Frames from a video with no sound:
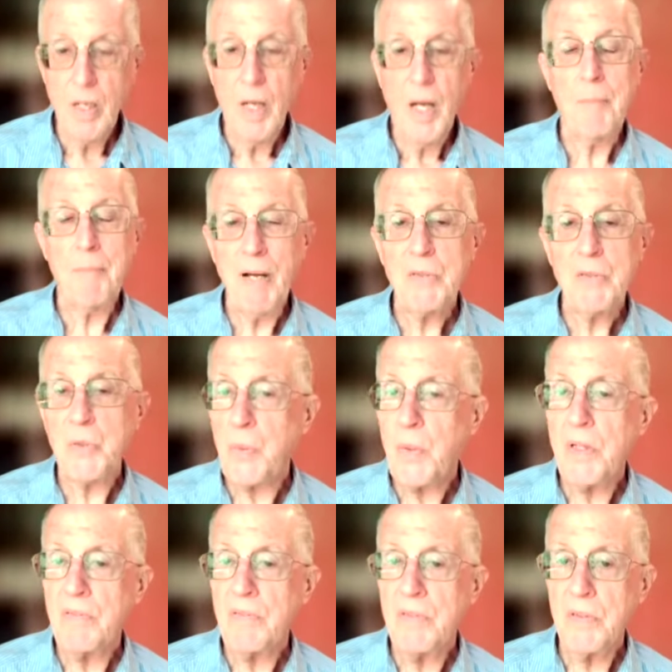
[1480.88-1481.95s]
About
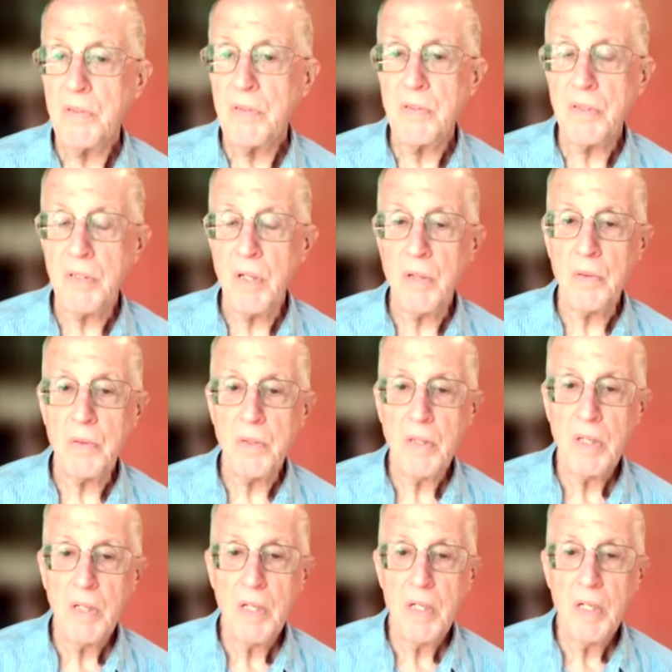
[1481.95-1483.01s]
12 years ago,
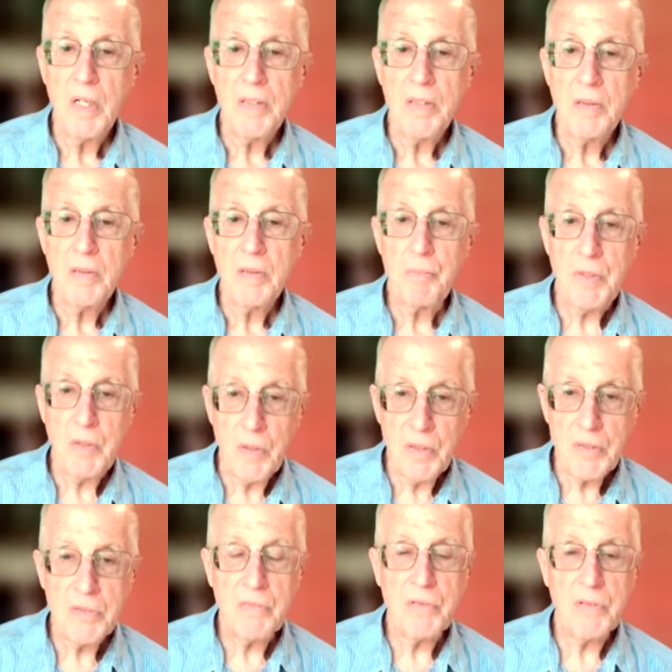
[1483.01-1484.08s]
because
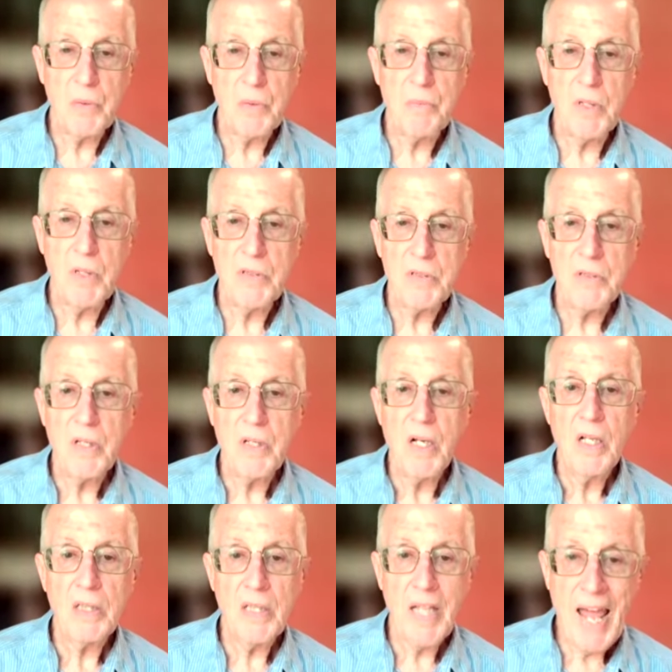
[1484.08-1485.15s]
of so much
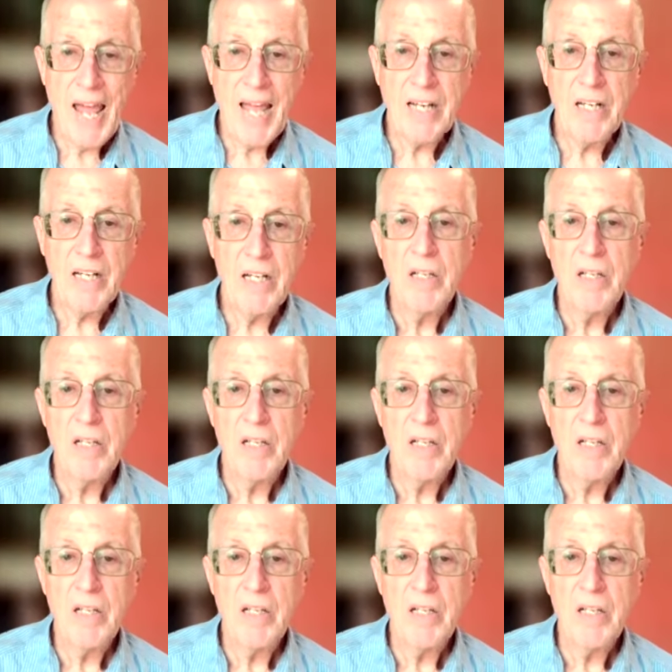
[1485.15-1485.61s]
lack